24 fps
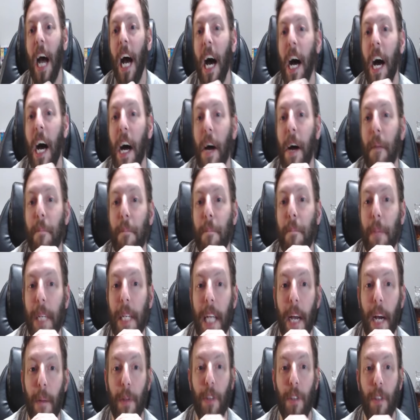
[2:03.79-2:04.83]
But
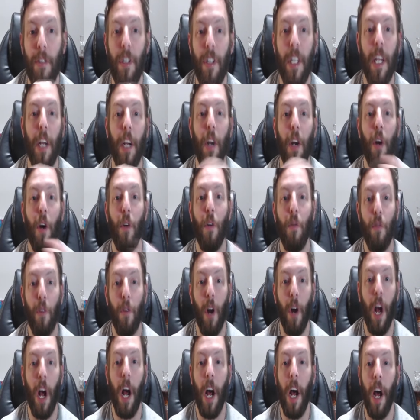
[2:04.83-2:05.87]
yeah, we see that...
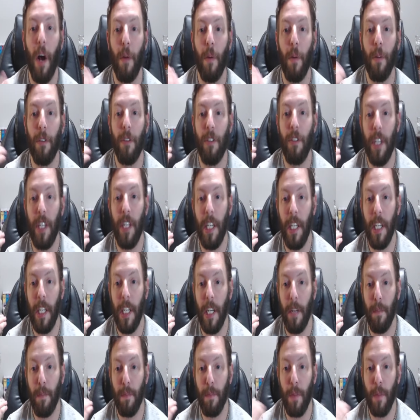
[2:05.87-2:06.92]
we see
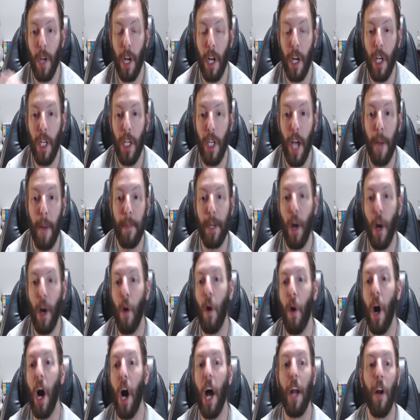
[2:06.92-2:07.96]

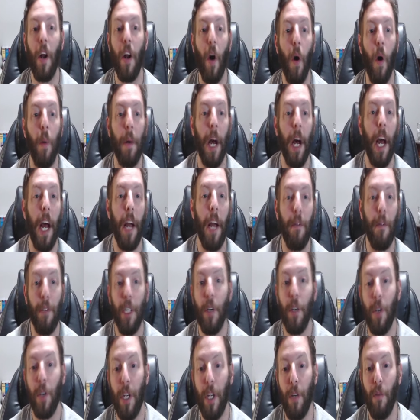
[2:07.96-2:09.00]
Yamagohan, Oma, and
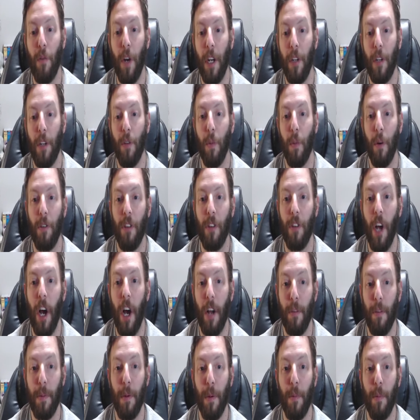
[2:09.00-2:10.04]
Ryuki running towards the
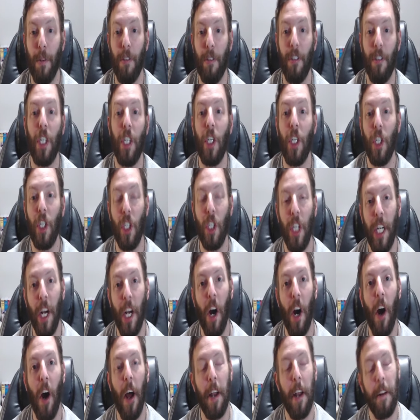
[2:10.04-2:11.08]
hospital. We see
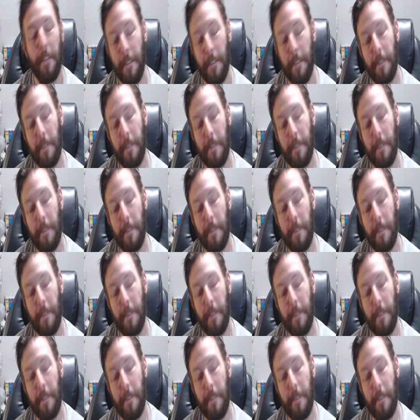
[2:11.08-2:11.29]
Shion.